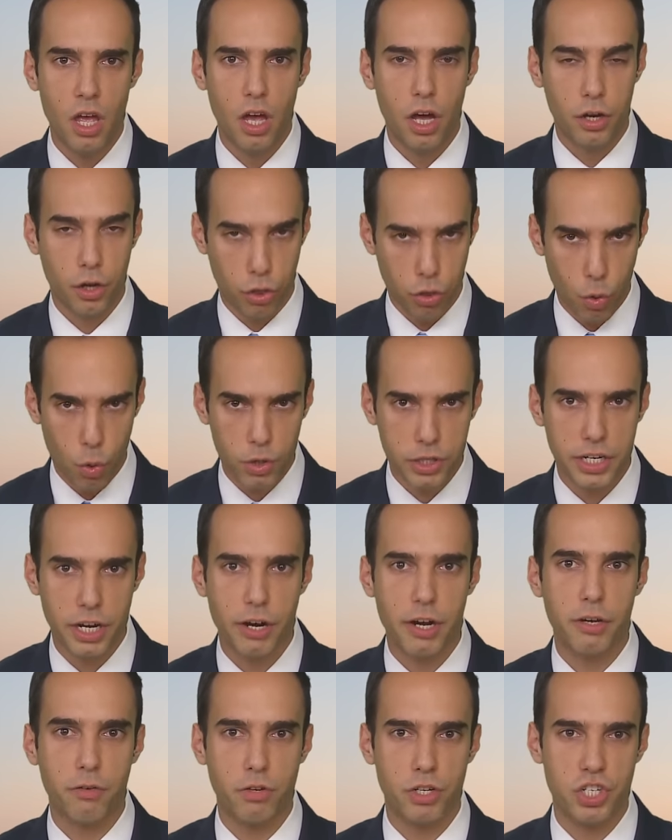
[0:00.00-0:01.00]
An
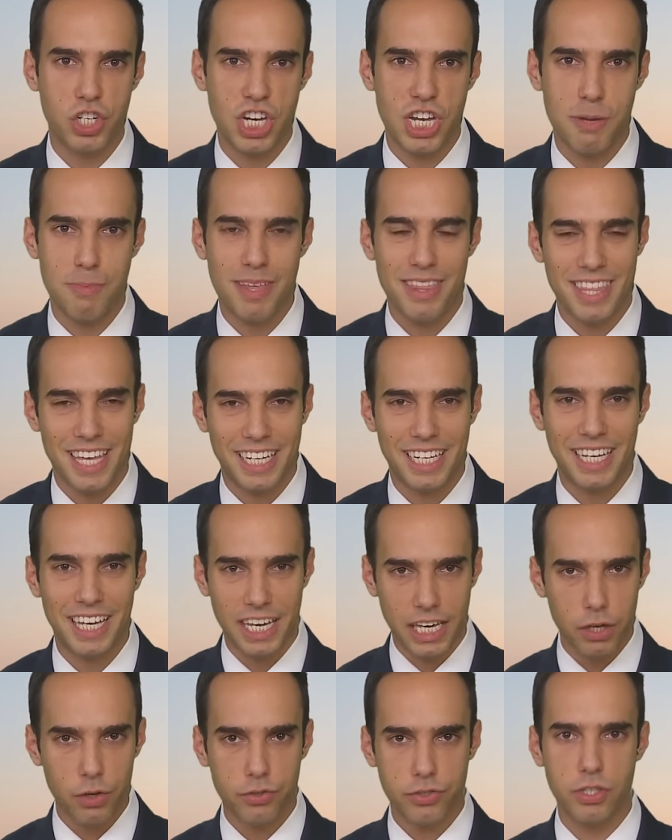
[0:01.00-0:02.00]
authoritarian regime that
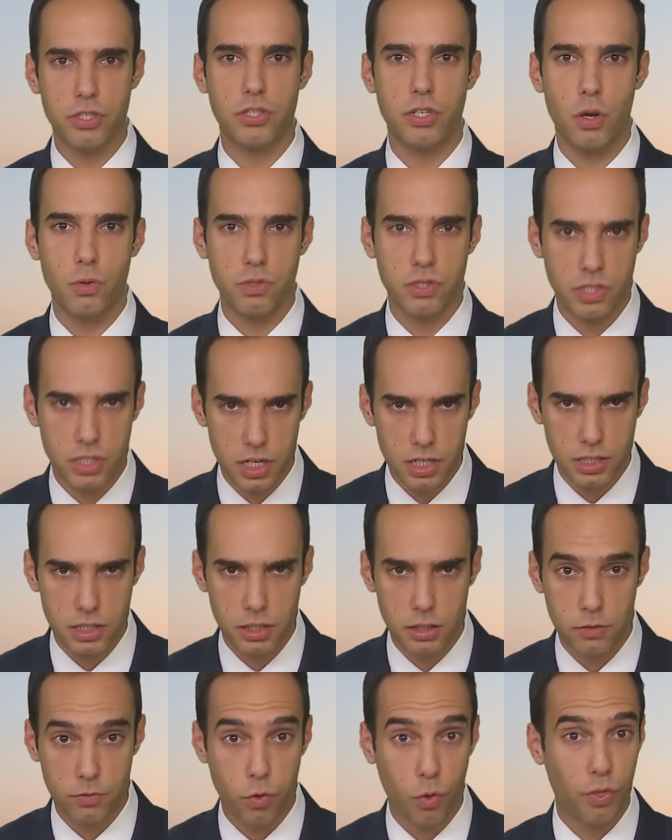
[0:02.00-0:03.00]
kills its own
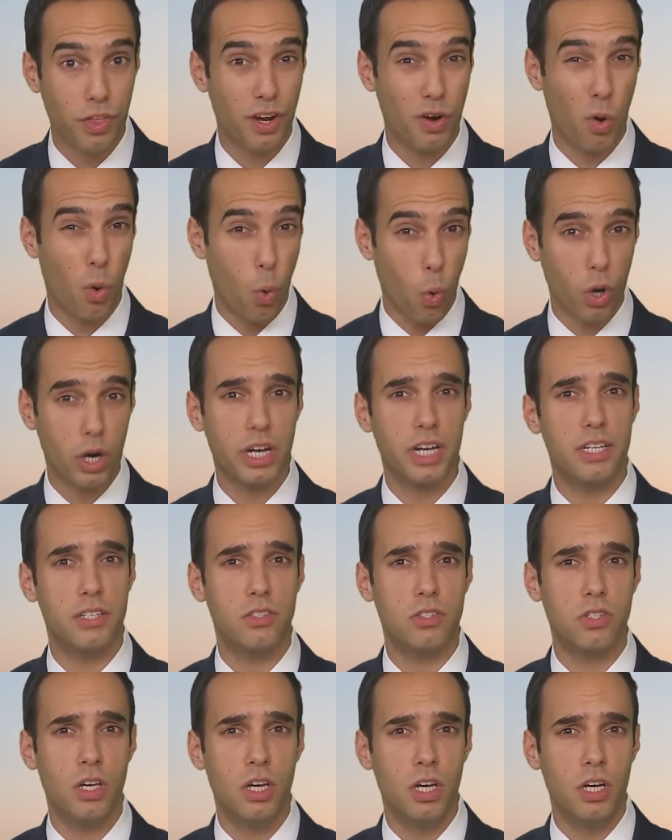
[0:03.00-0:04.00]
citizens for their
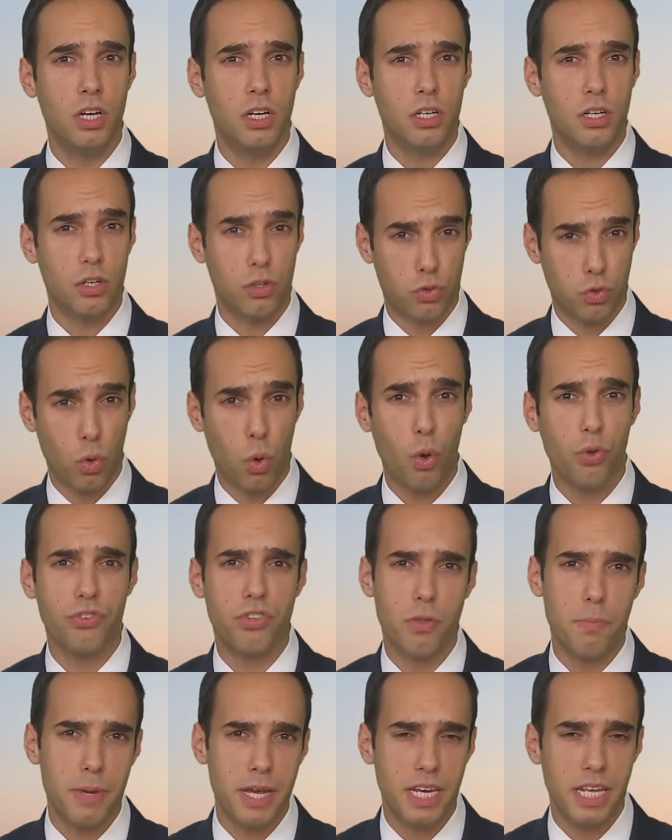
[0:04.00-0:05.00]
organs, controls
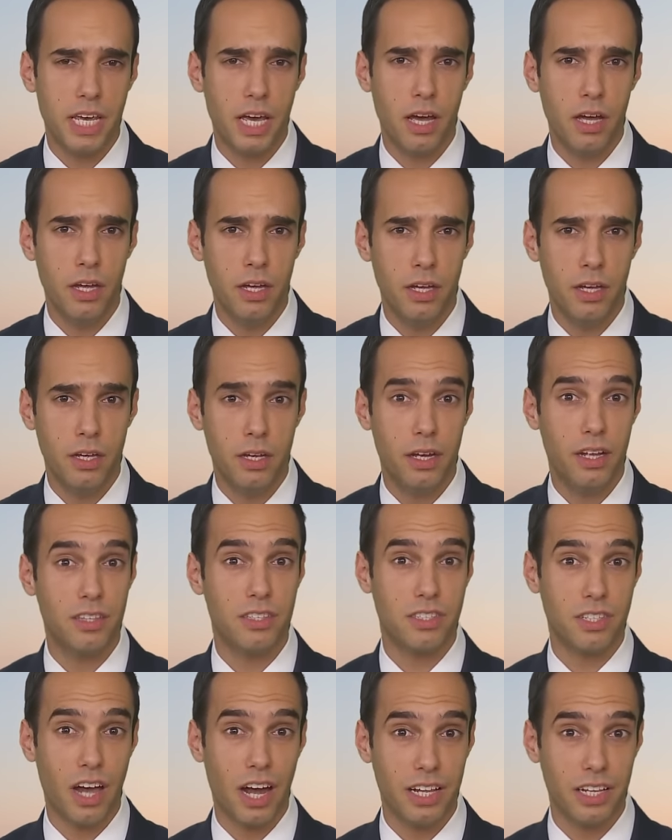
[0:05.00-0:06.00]
the media,
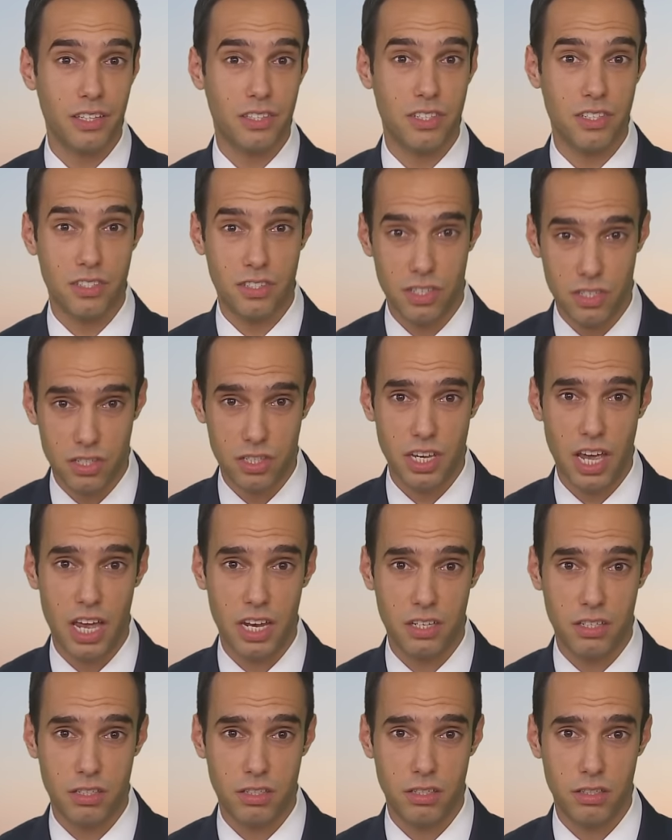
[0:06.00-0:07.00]
and silences
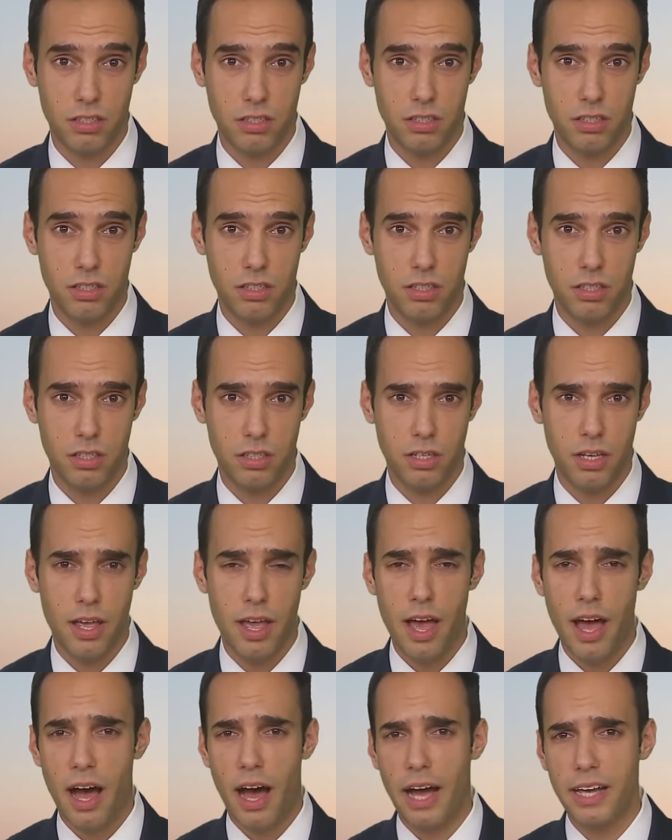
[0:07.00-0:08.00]
dissent.
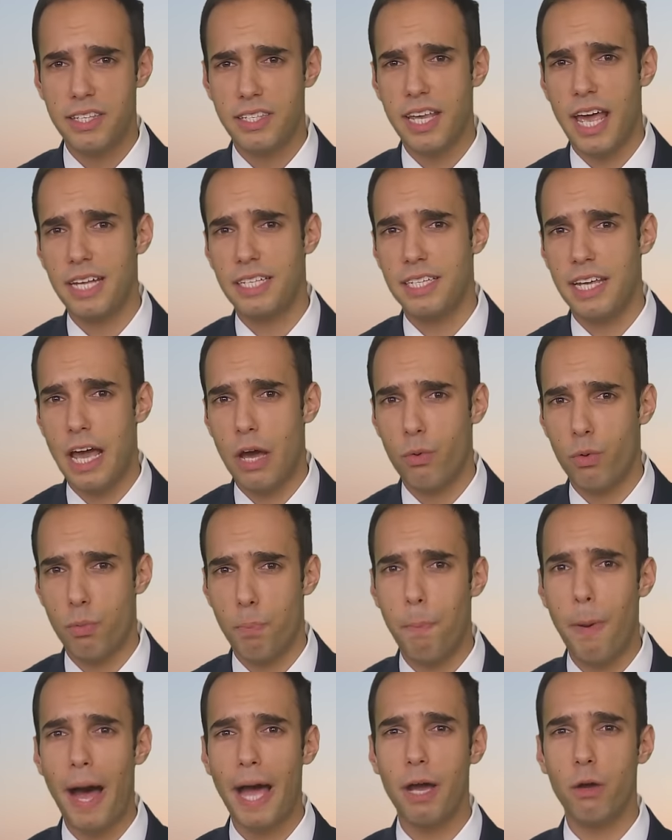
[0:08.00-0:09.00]
I sat down
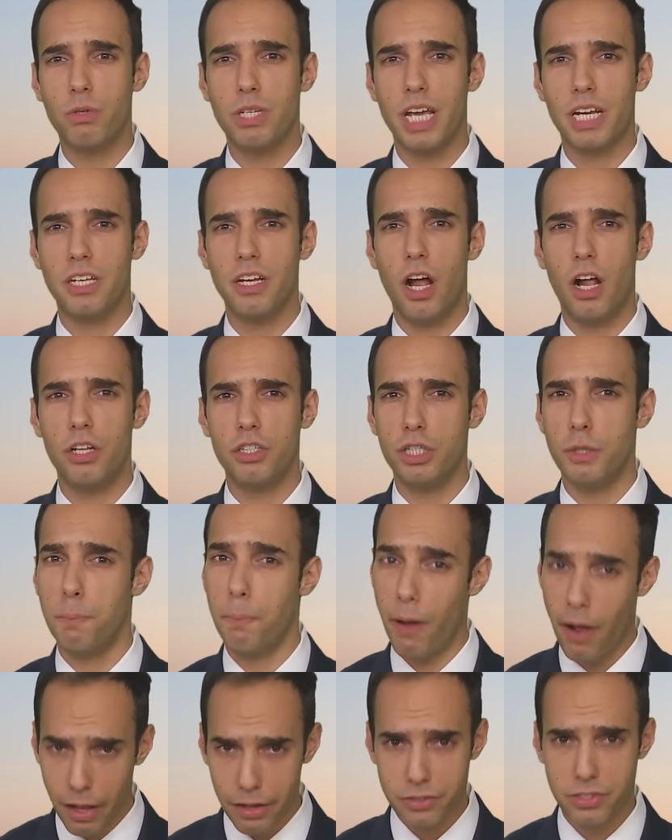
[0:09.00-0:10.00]
with biotechnology
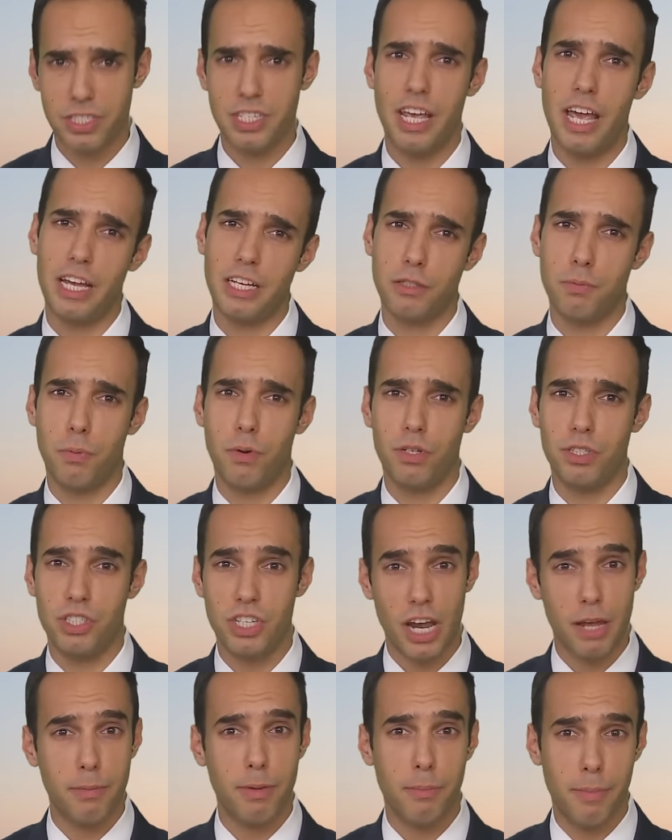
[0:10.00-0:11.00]
policy expert
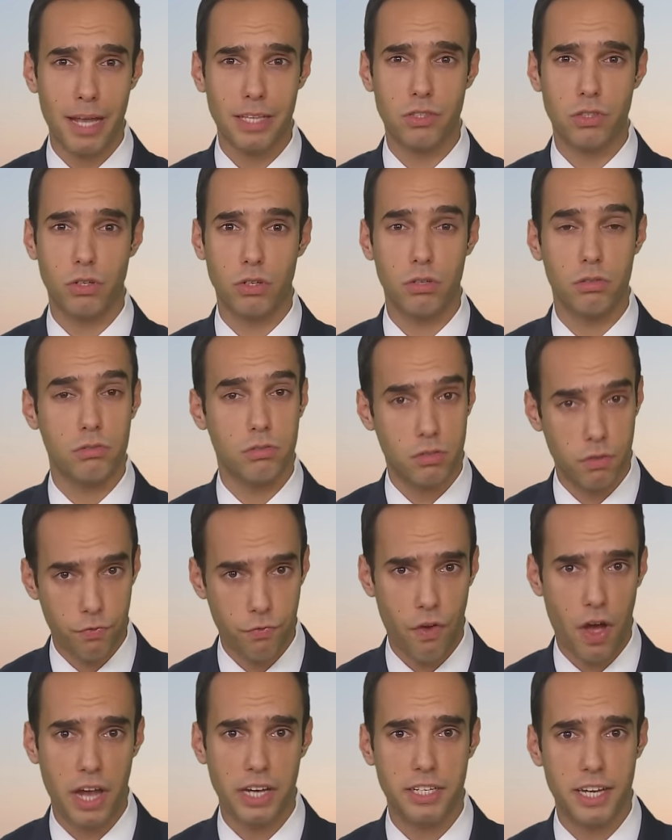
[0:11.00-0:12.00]
Jamie Metzl to
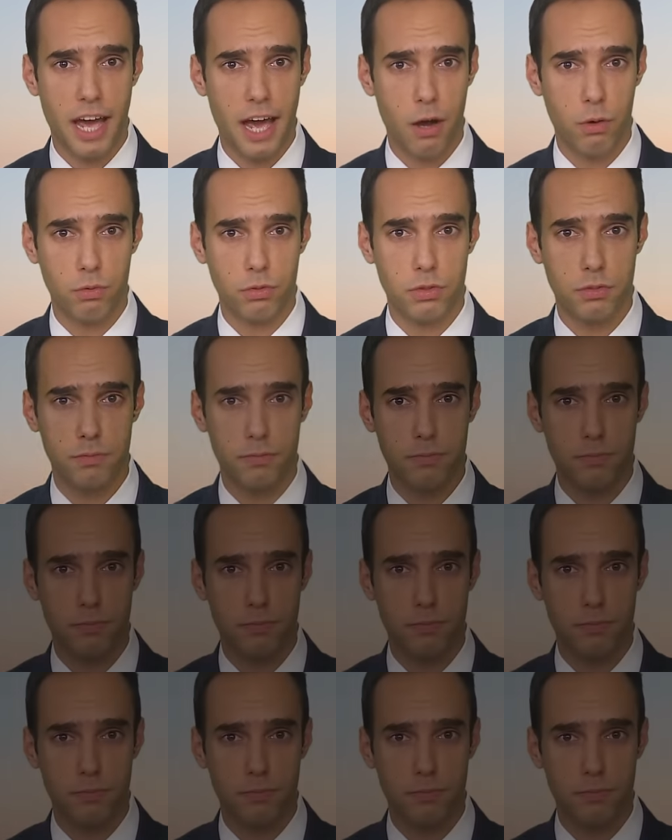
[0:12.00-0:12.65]
find out.